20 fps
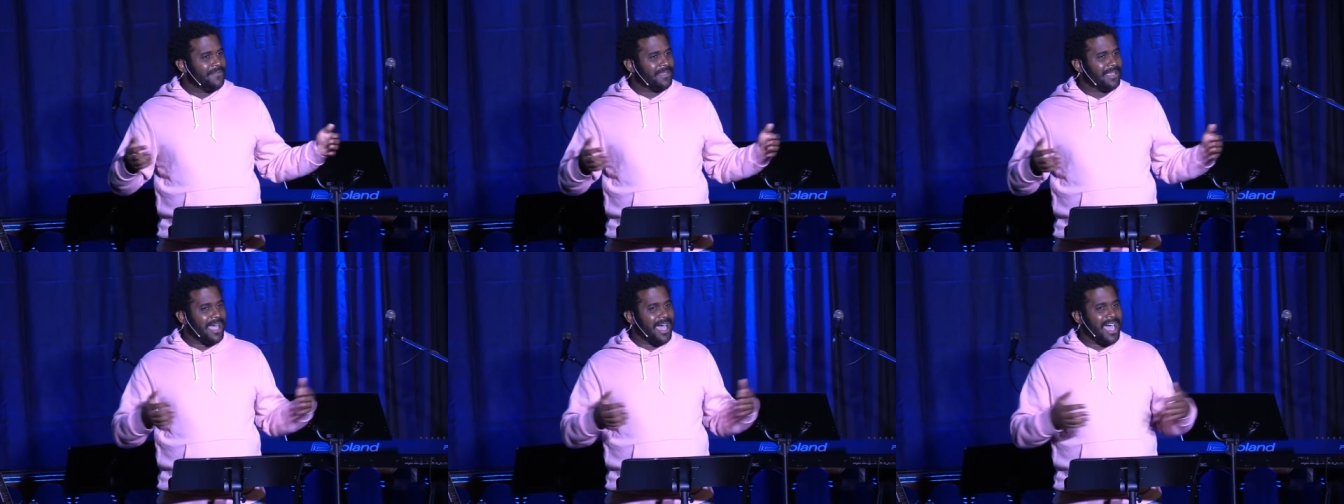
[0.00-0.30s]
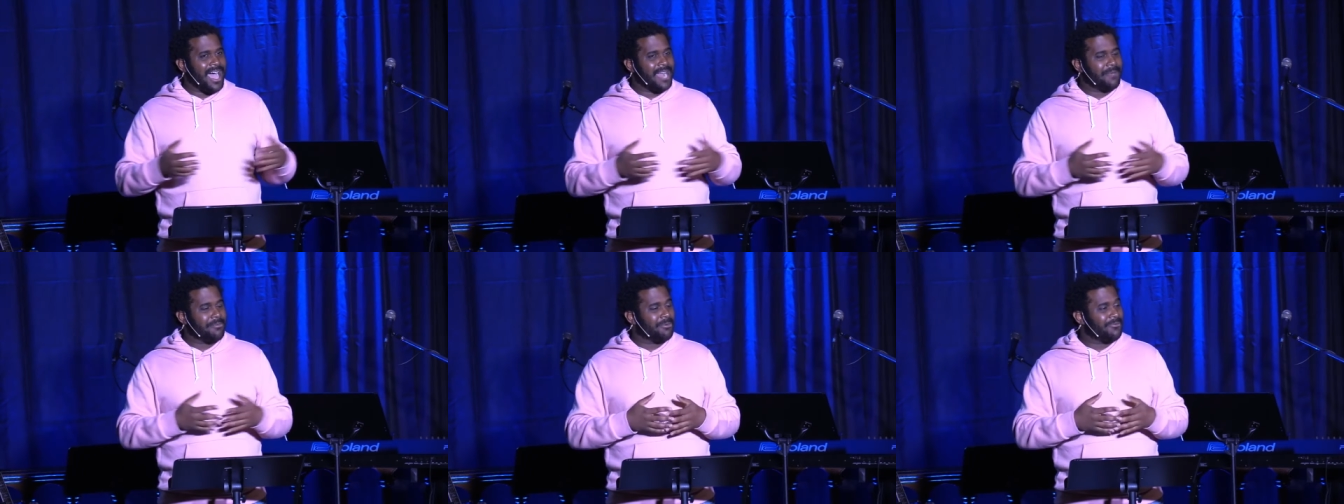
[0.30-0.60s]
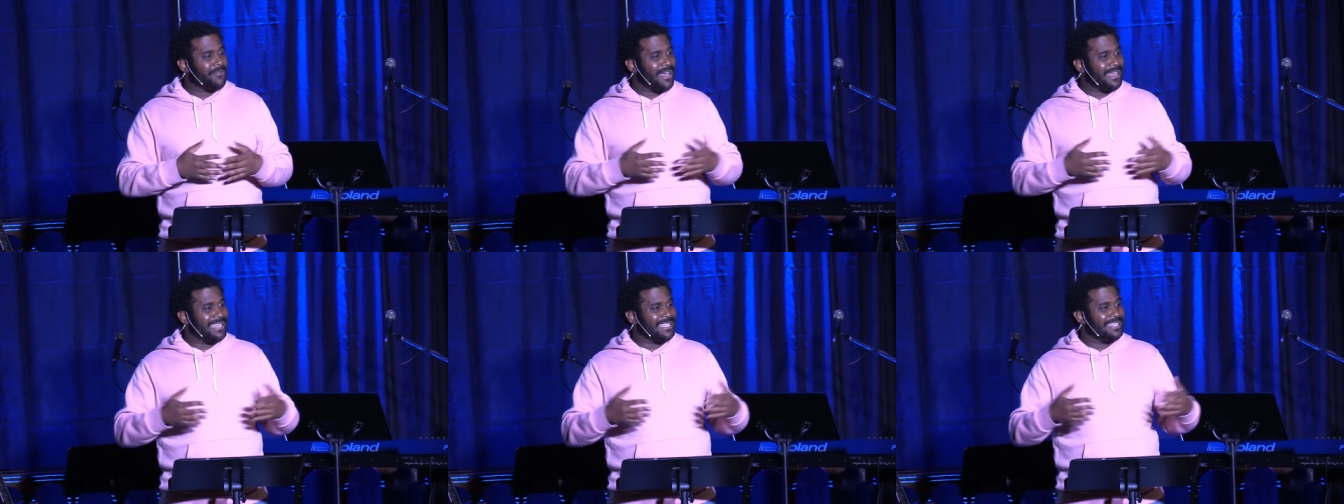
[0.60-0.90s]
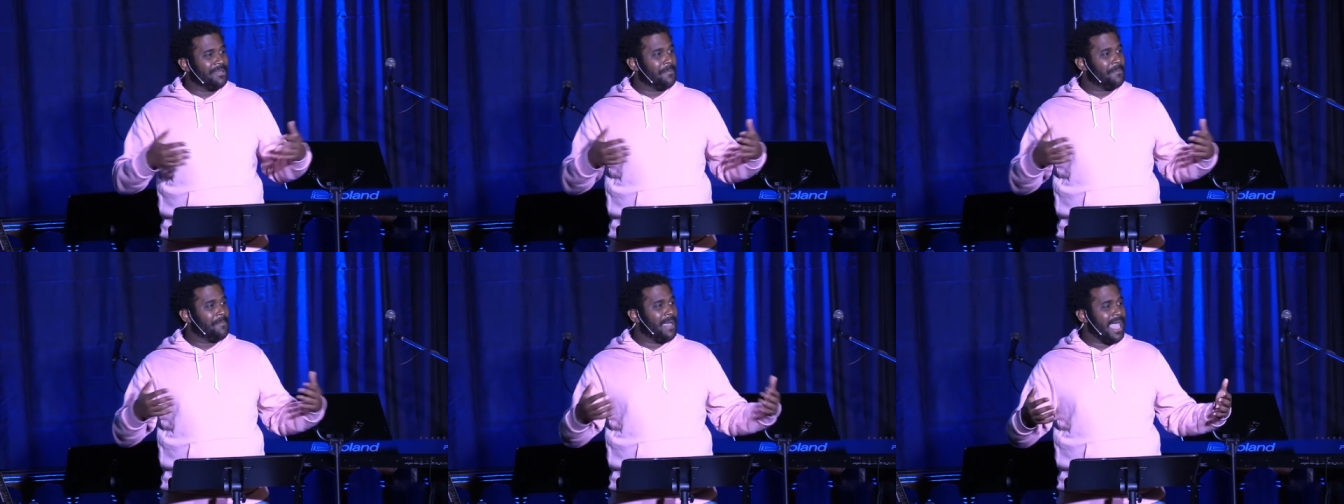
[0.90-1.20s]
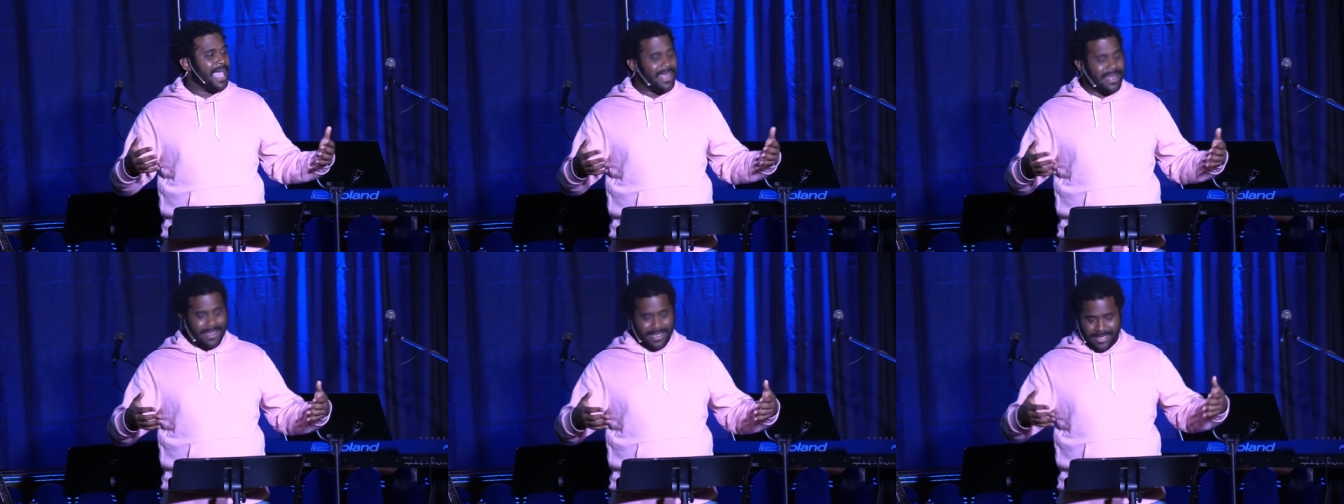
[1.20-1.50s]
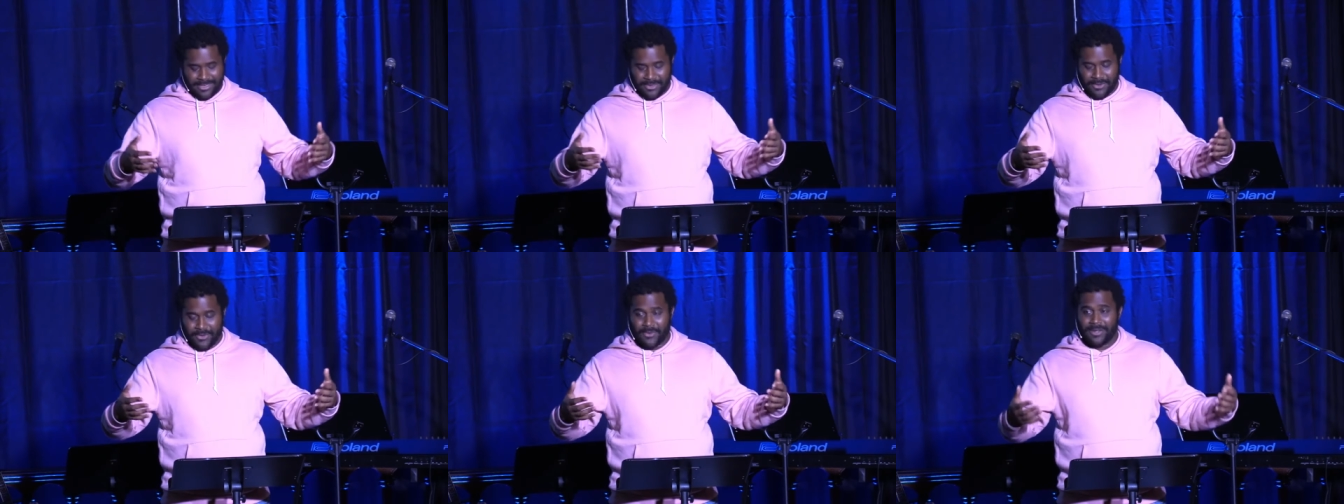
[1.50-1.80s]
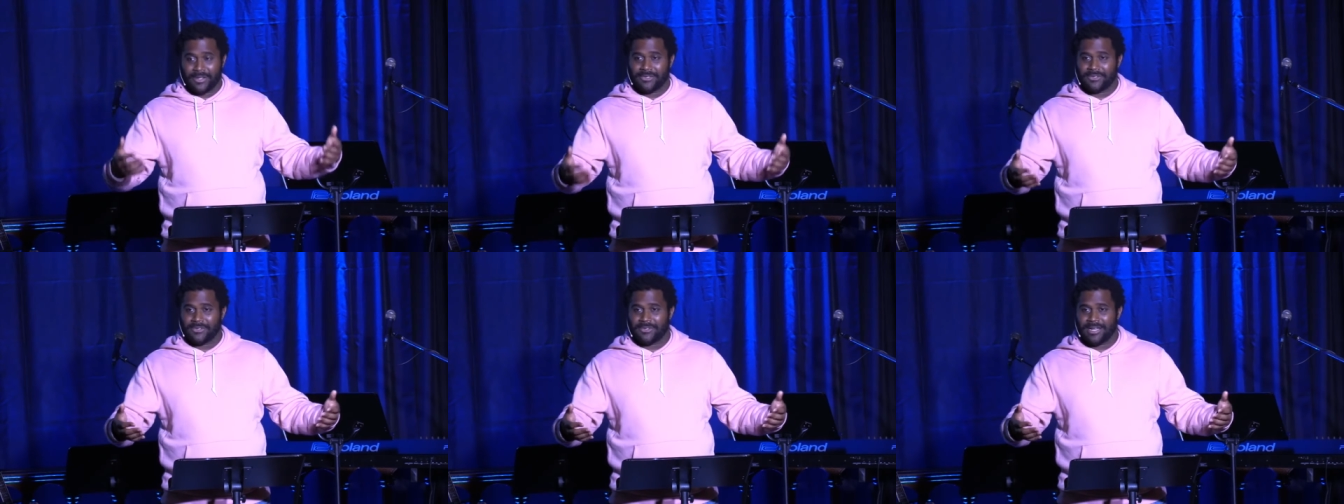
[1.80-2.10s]
God providing the manna in the
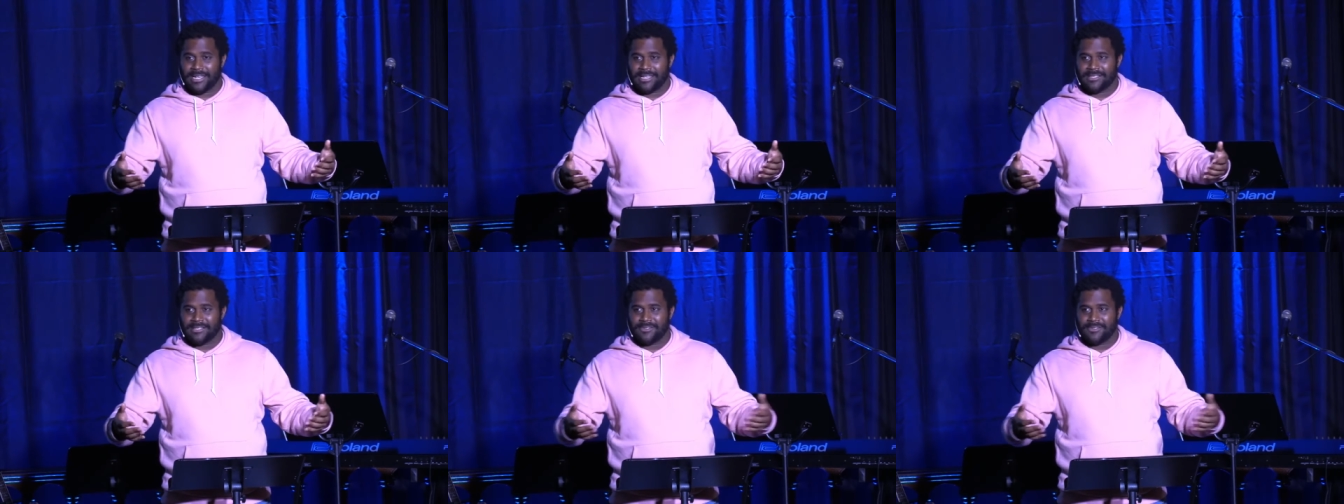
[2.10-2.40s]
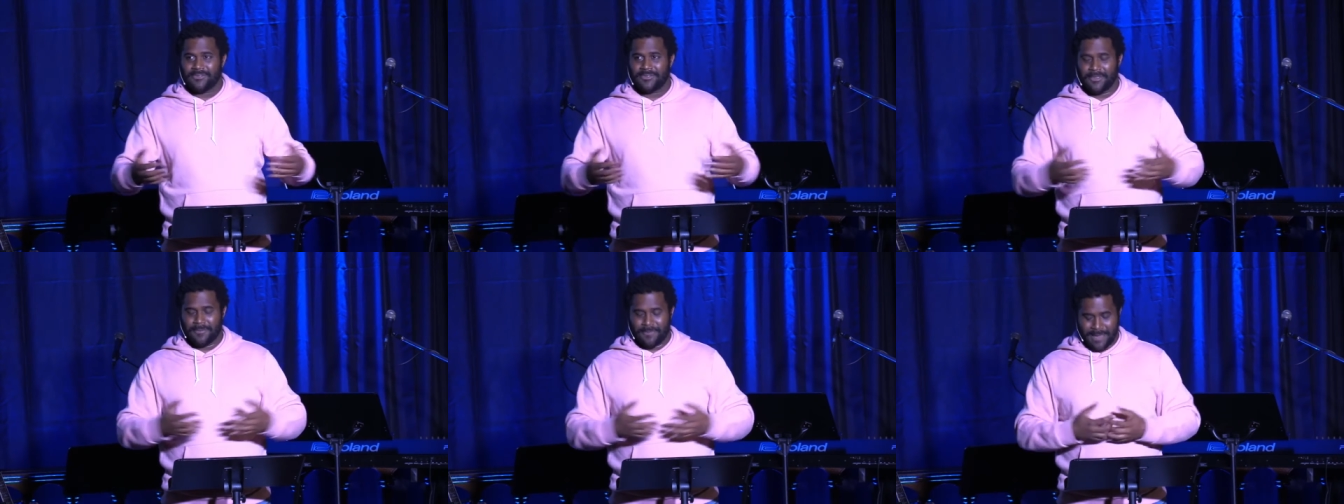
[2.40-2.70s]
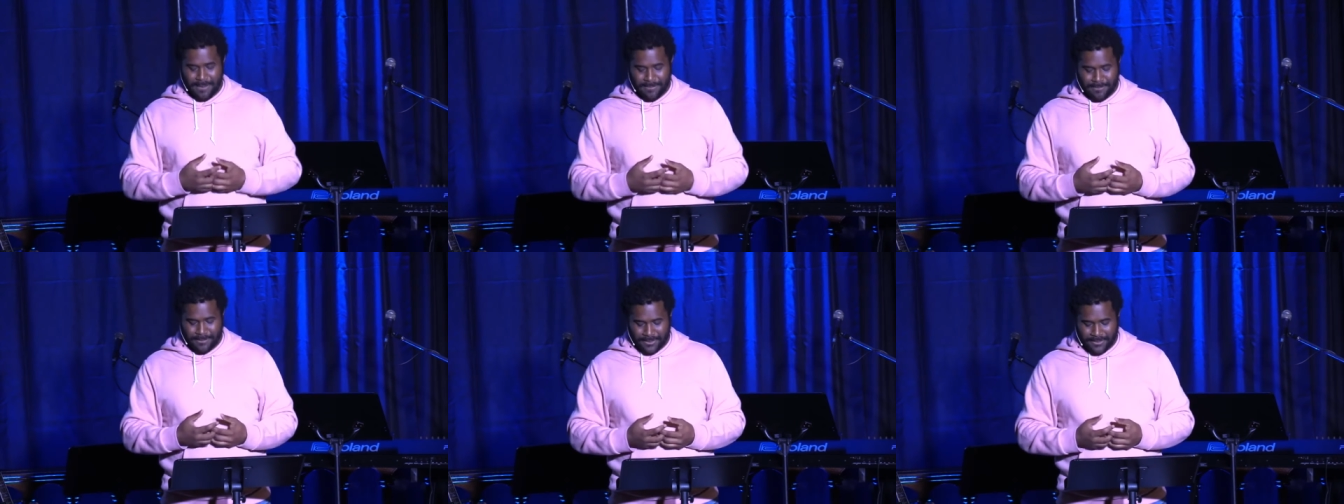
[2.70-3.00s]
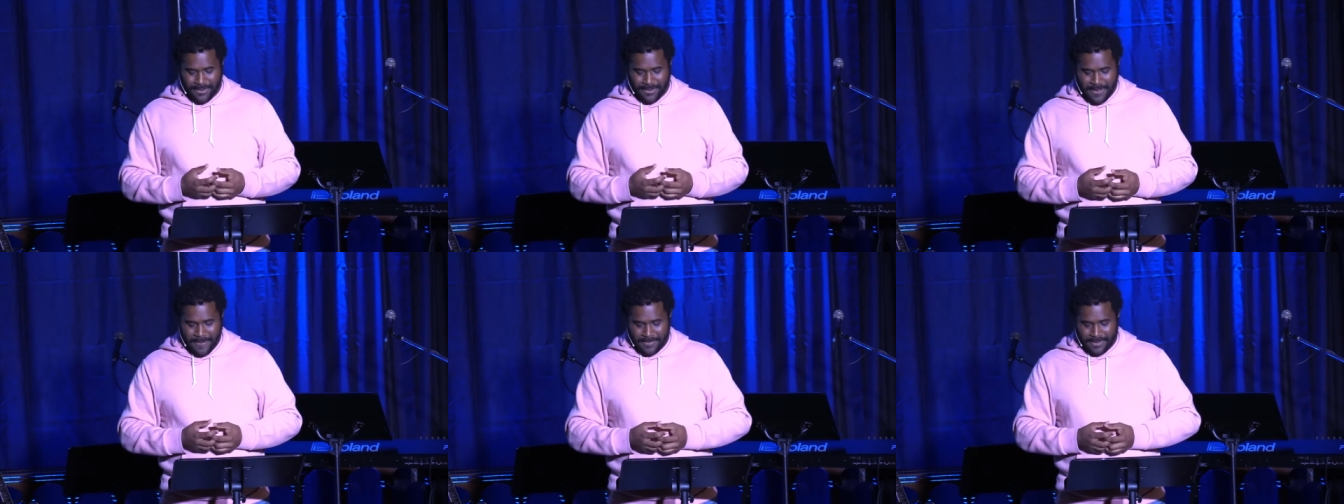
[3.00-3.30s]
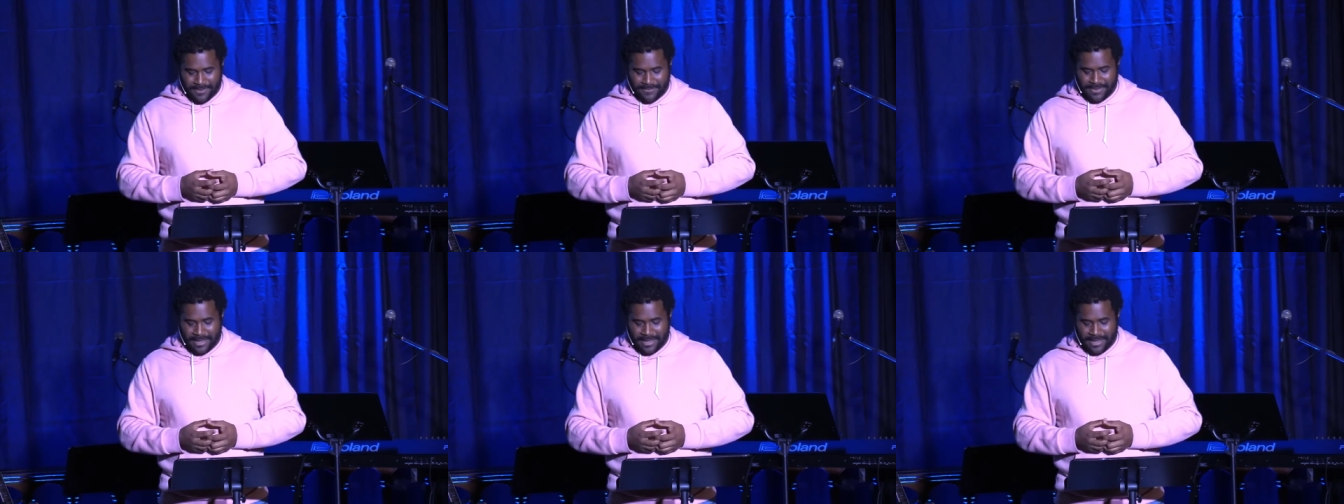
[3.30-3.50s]
wilderness for the people of